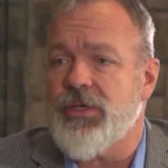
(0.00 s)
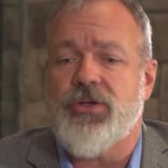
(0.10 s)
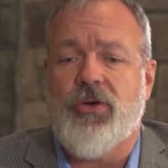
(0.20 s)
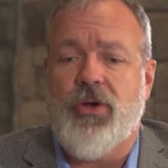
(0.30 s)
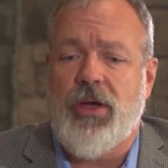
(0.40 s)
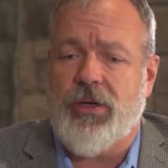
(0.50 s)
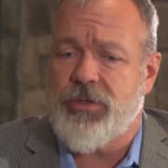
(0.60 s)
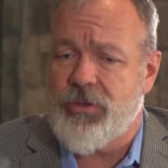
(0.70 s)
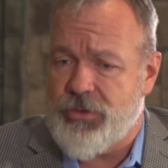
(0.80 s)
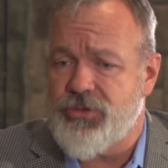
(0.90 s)
So
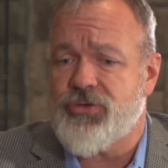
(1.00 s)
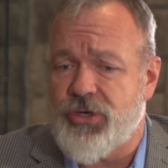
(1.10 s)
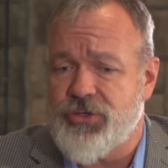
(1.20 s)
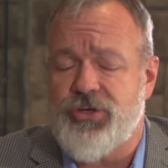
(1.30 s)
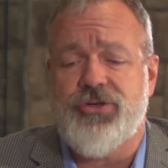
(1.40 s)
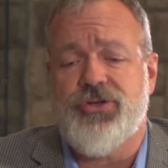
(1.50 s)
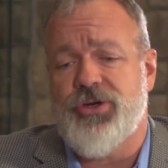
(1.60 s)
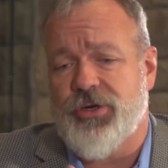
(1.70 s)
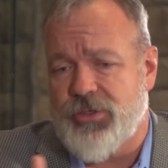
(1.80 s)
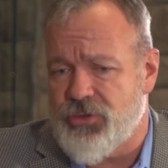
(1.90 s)
construction
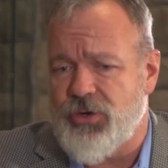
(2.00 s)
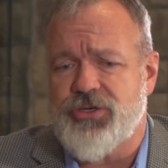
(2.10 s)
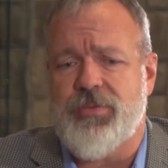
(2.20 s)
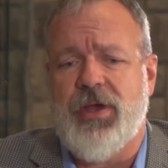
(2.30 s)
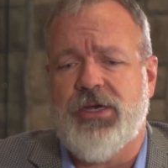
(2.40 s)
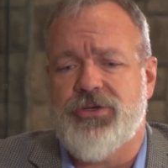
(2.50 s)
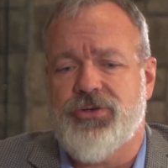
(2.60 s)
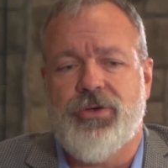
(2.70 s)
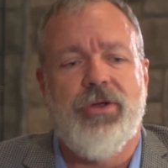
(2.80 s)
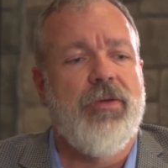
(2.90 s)
engineer, construction
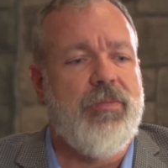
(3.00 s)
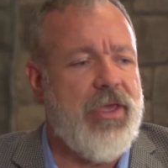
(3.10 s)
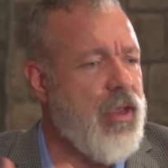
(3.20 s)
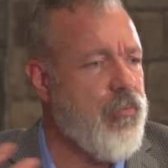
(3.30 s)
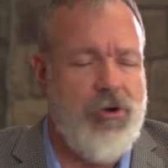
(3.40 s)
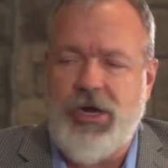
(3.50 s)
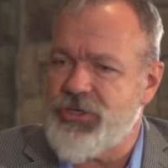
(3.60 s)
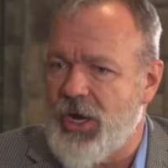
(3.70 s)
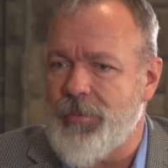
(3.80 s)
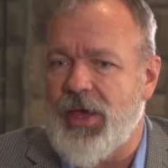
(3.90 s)
manager, became
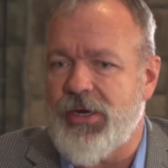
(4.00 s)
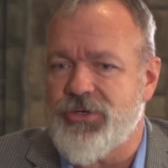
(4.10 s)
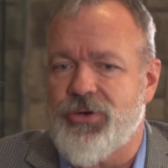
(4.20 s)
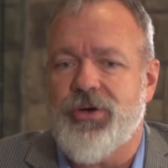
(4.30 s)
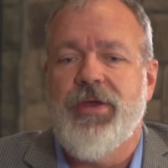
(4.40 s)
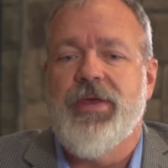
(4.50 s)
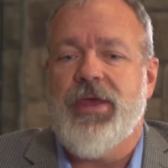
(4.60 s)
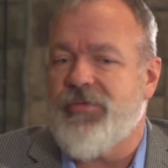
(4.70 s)
project manager,